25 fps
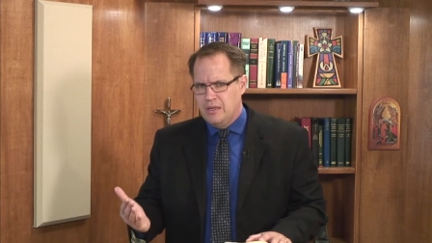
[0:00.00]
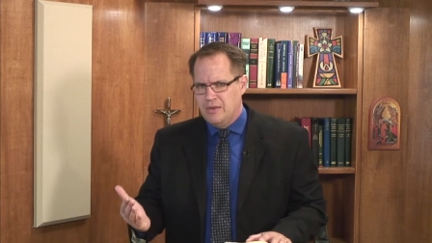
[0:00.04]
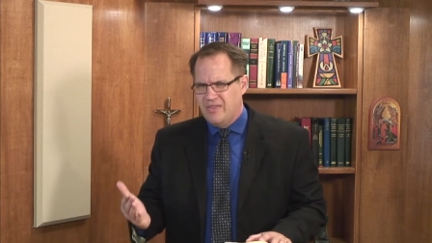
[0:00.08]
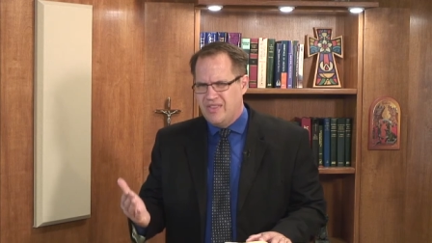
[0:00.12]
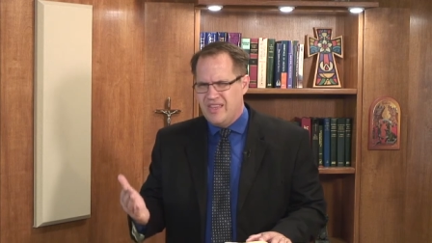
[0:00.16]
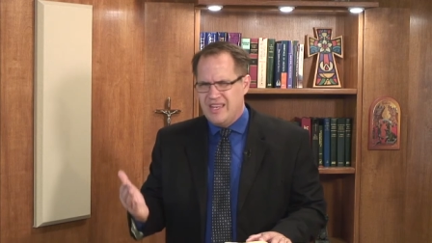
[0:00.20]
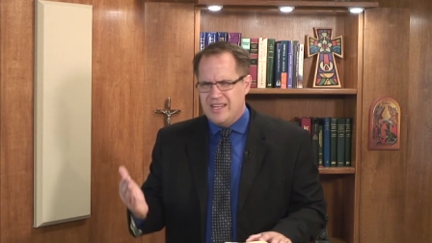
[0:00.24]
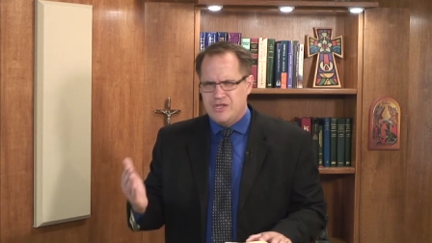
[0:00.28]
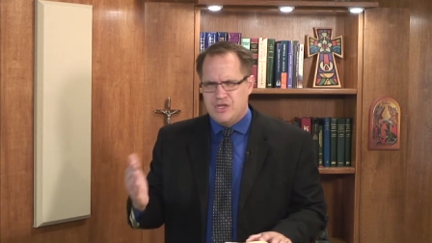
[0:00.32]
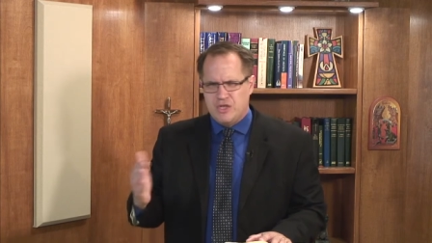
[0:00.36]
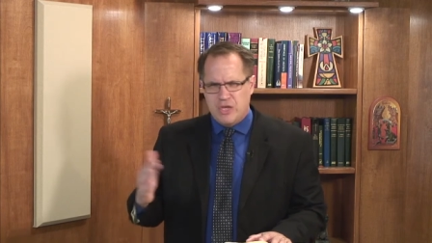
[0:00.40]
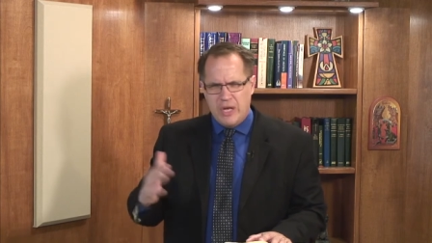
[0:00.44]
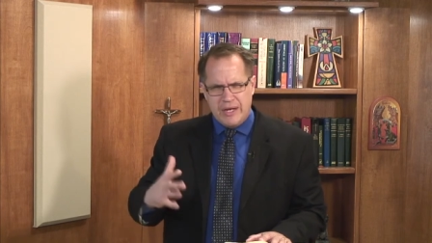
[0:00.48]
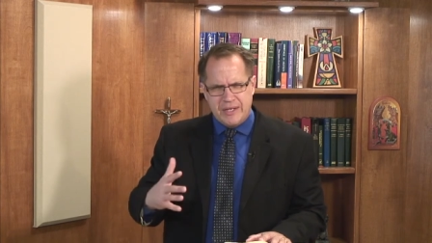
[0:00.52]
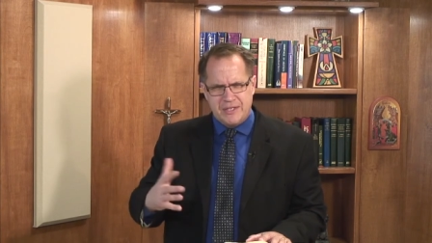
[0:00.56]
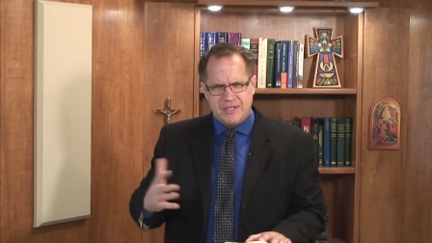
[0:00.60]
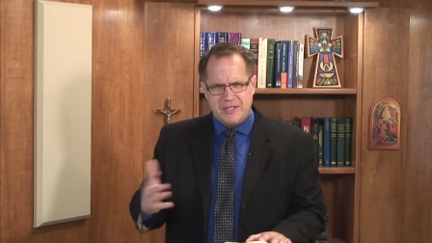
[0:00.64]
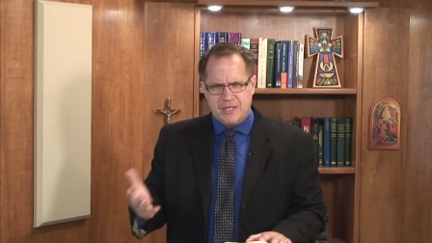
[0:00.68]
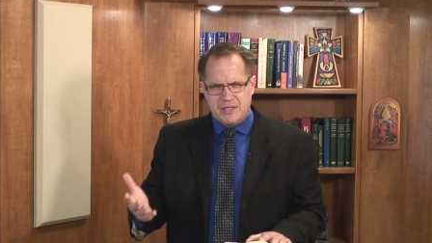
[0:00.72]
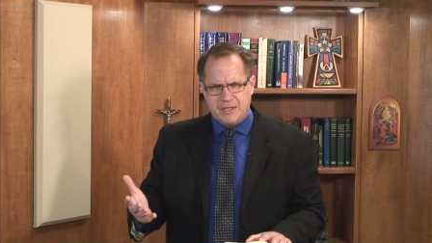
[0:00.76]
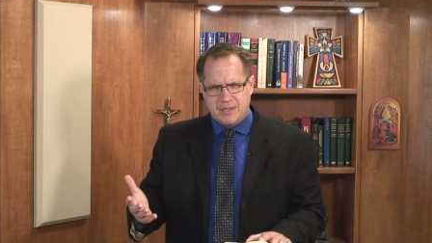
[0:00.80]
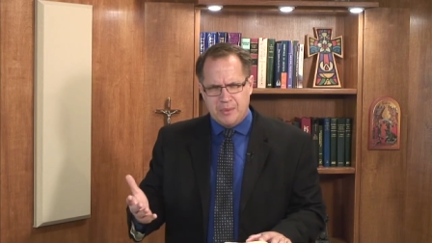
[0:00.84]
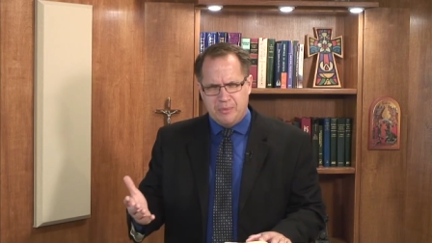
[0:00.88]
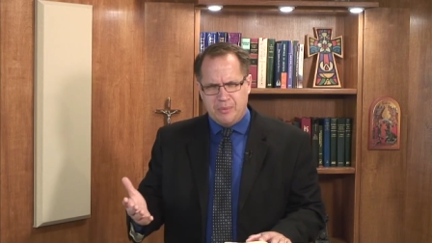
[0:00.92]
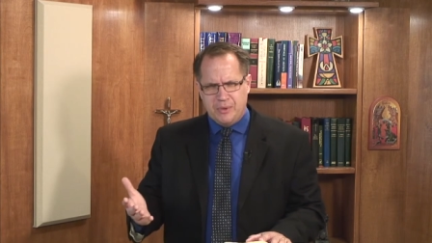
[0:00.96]
the
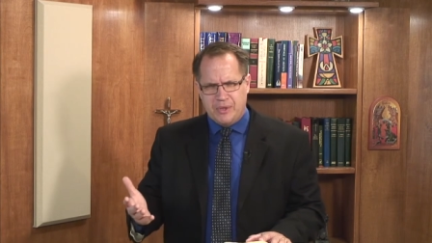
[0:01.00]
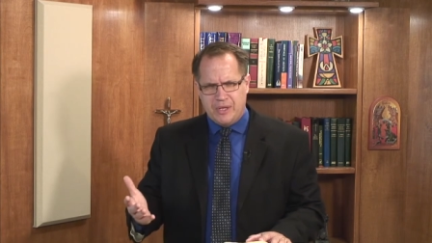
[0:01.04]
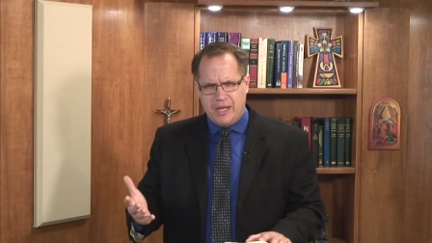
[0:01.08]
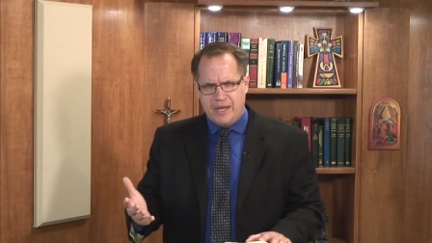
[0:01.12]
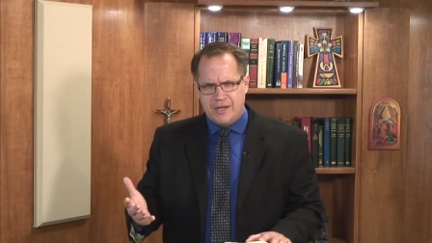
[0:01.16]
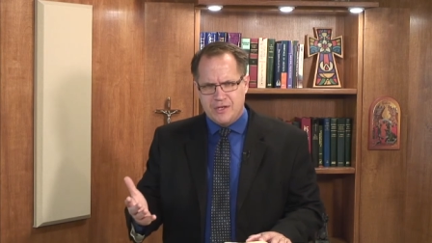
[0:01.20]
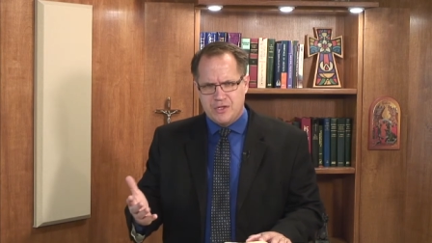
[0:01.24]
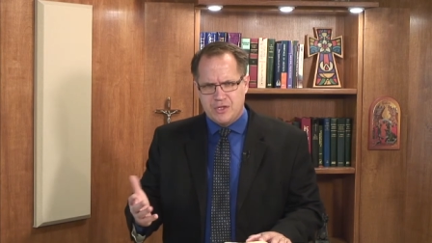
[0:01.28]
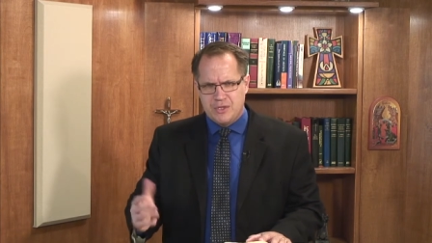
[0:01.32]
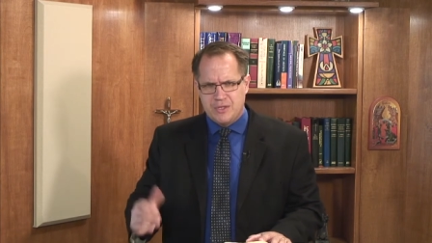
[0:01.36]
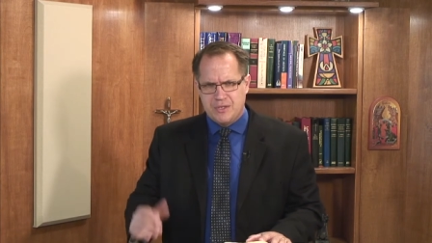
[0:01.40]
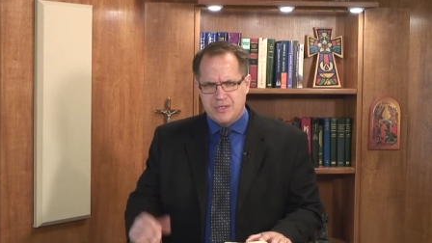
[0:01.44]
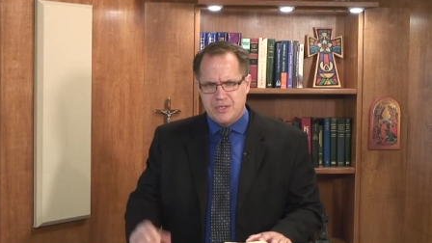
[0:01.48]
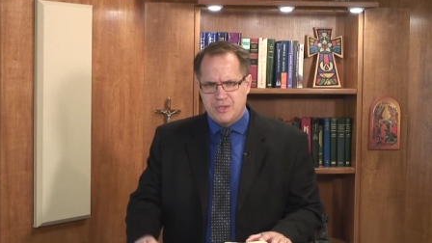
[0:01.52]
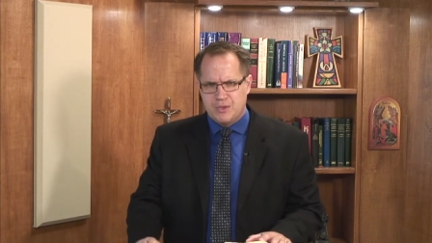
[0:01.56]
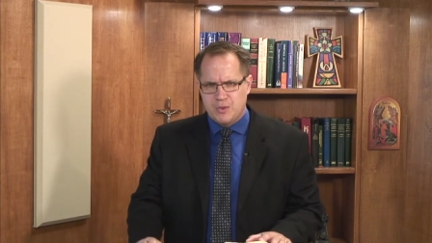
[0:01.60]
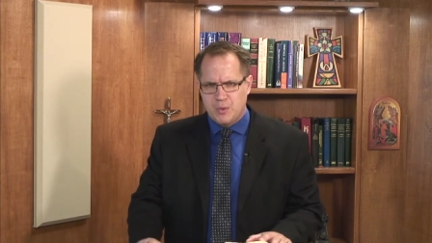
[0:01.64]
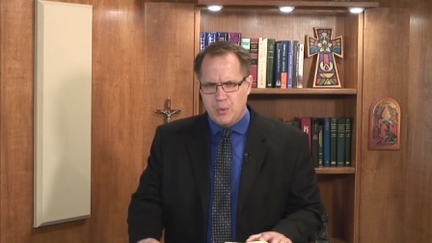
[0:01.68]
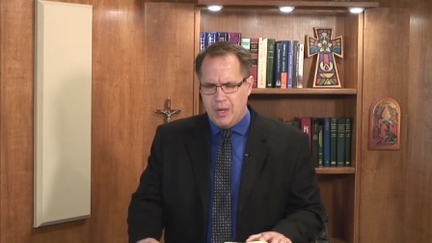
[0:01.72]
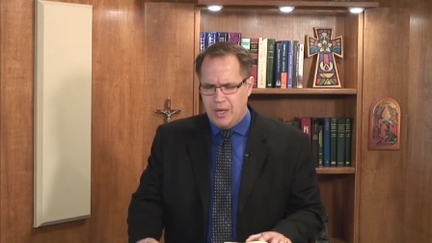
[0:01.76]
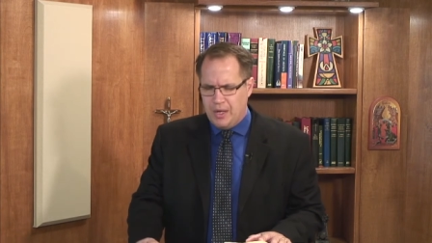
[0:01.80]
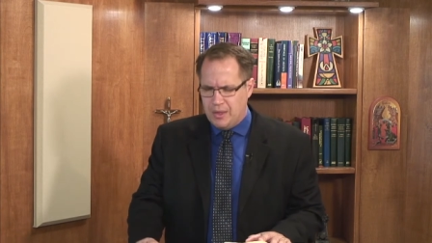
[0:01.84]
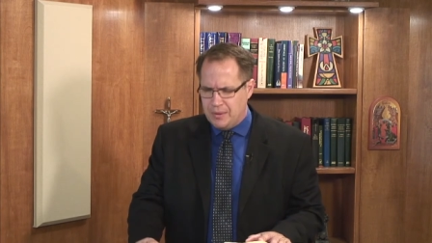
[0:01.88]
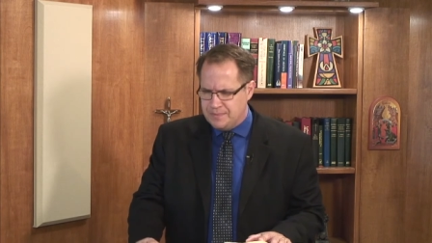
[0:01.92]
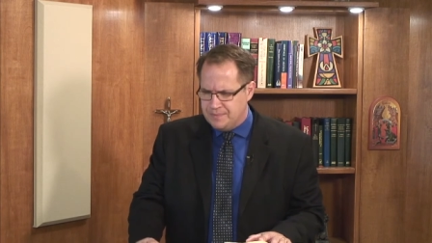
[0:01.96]
Genesis implications as
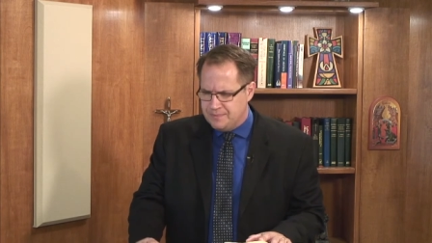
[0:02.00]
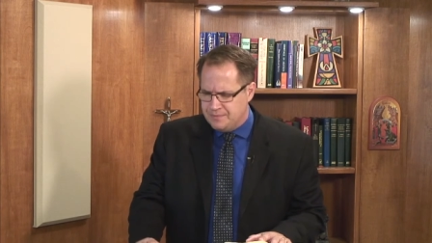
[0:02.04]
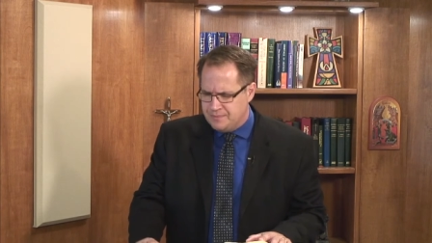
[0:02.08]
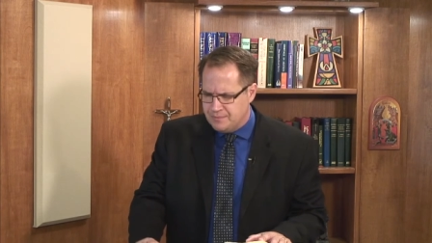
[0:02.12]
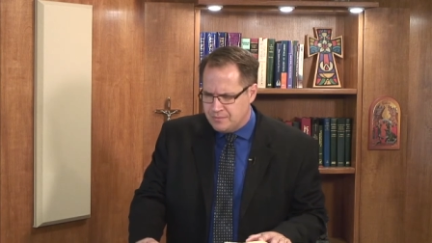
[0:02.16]
well.